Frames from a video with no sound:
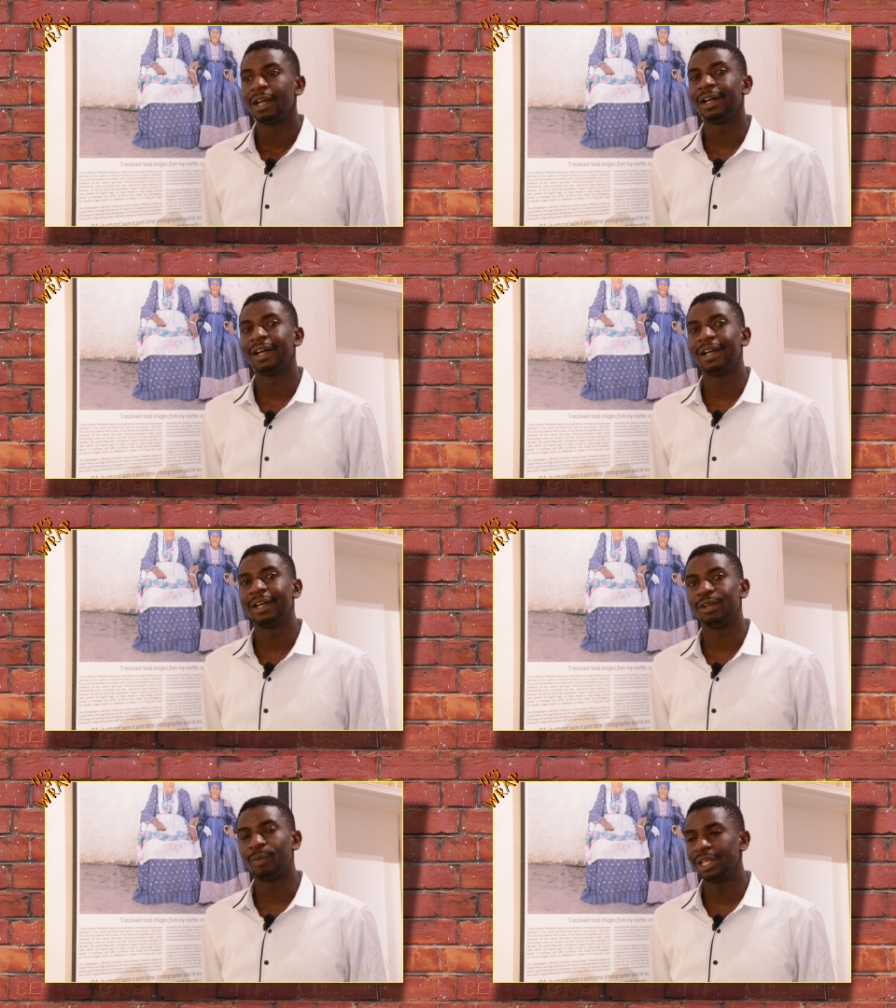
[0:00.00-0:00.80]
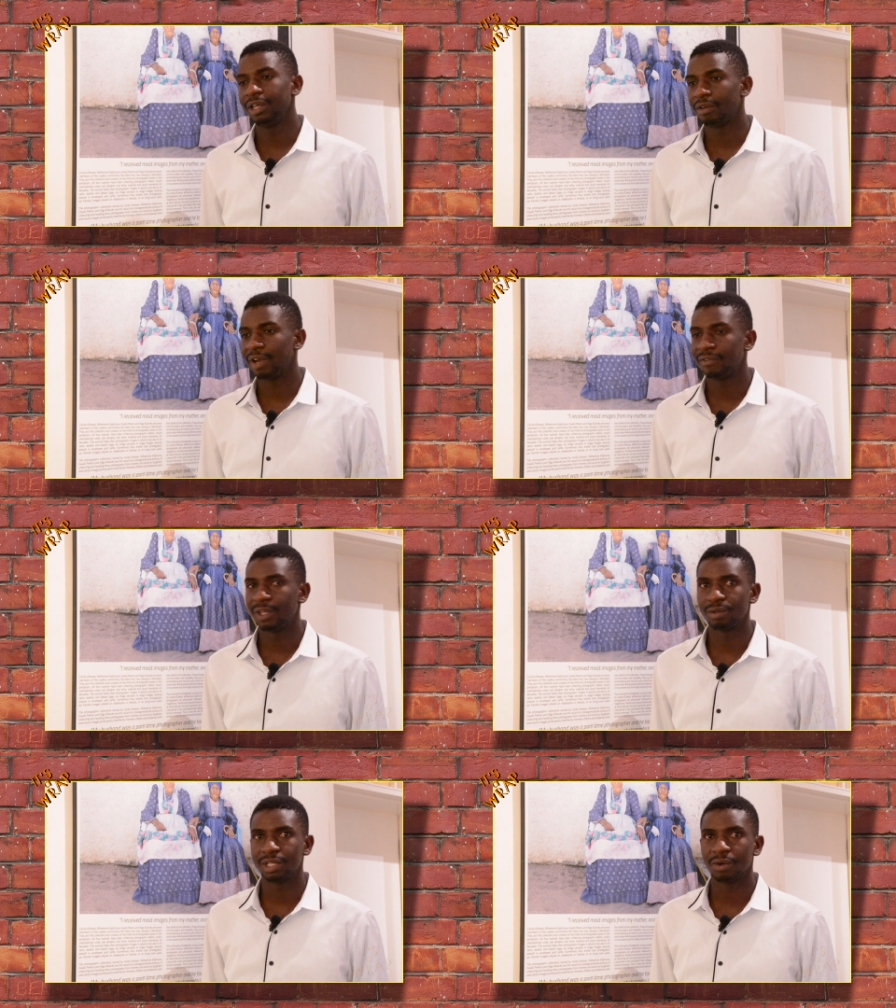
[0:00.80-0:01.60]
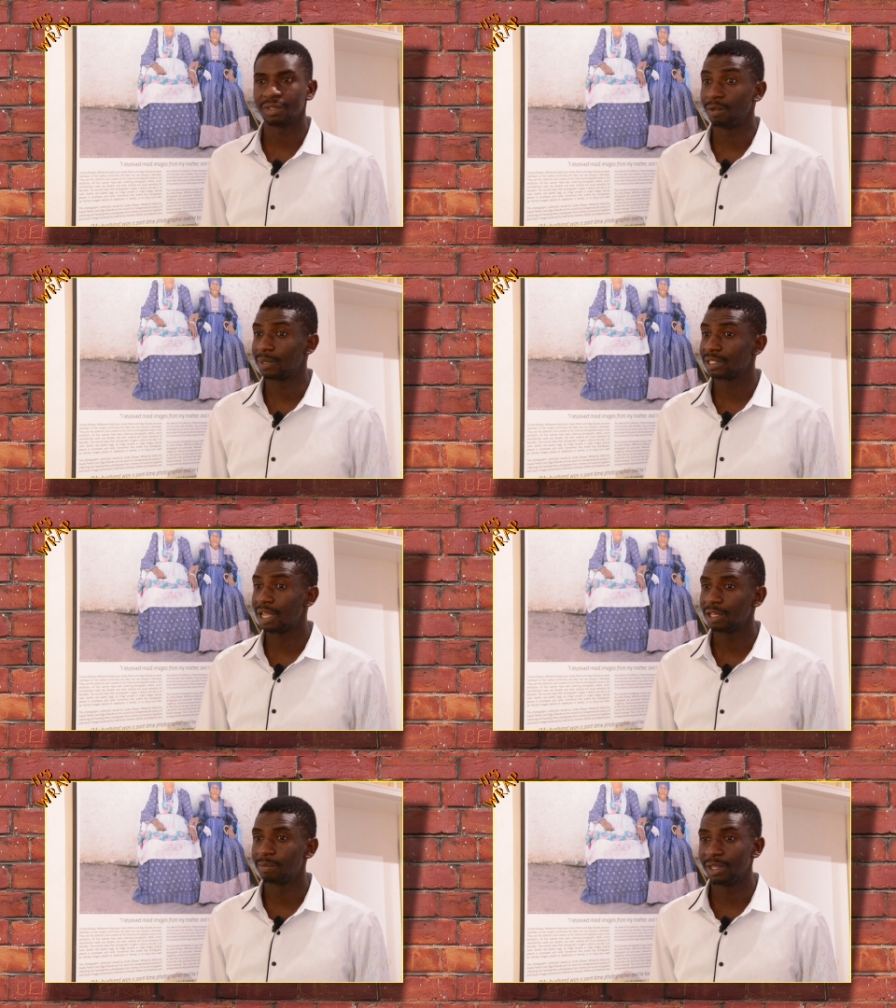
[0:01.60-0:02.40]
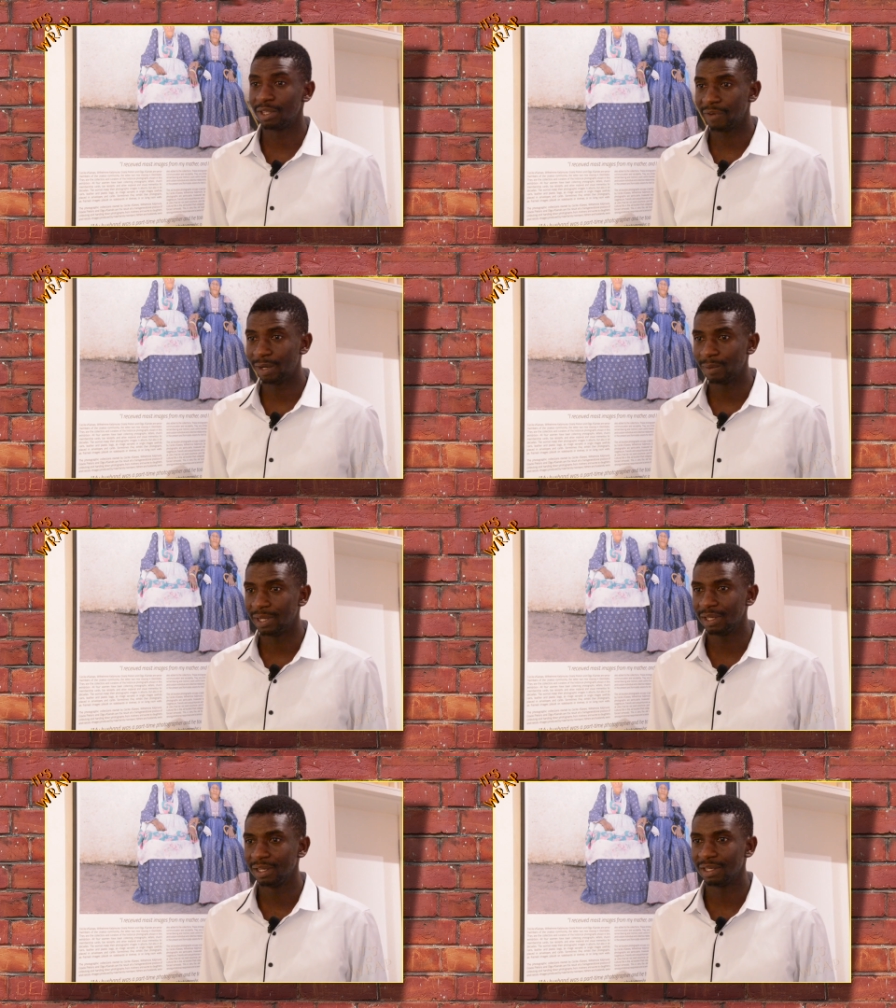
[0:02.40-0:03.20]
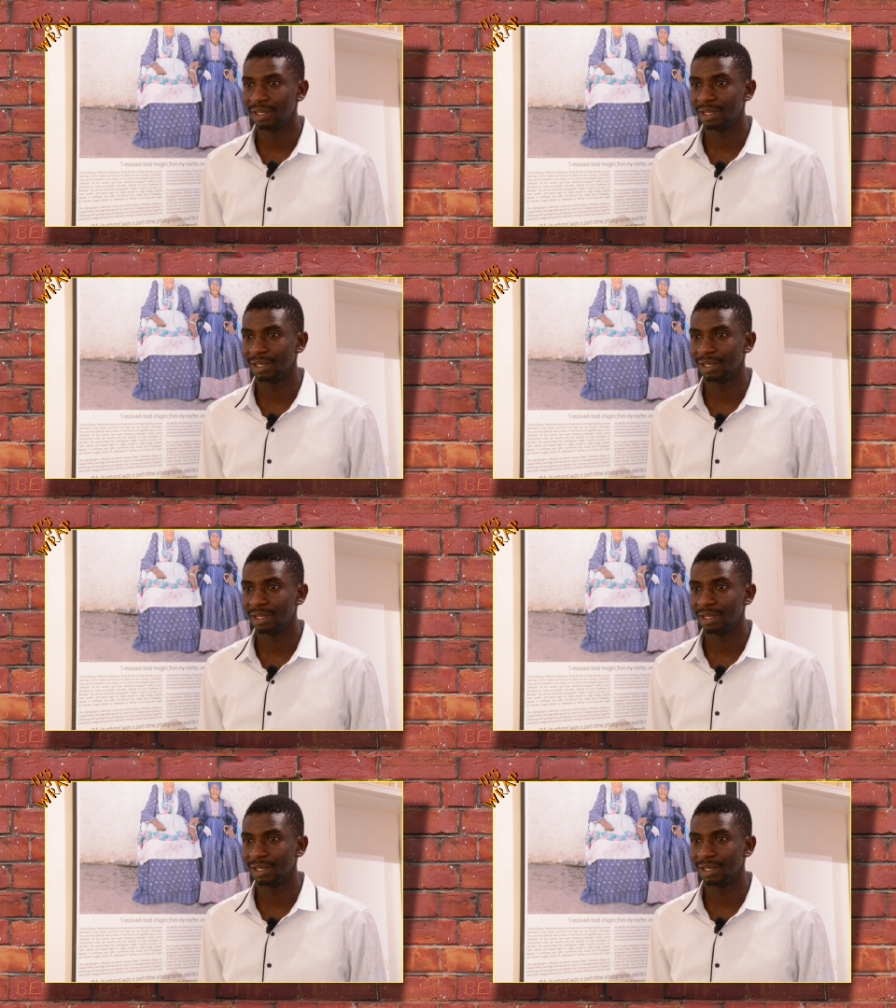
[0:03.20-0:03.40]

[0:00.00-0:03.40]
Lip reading: And when he arrived in Usakos, he was stunned by the railway